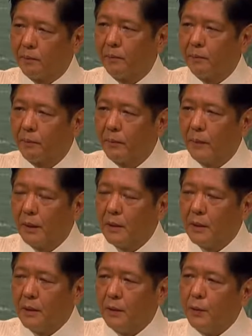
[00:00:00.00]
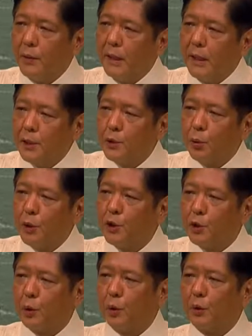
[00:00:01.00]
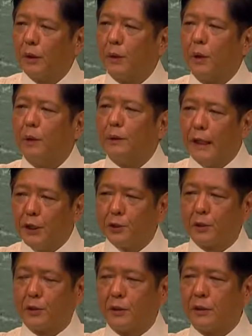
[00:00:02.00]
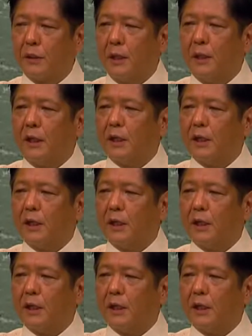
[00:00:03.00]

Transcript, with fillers: it. We need to ensure that all nations,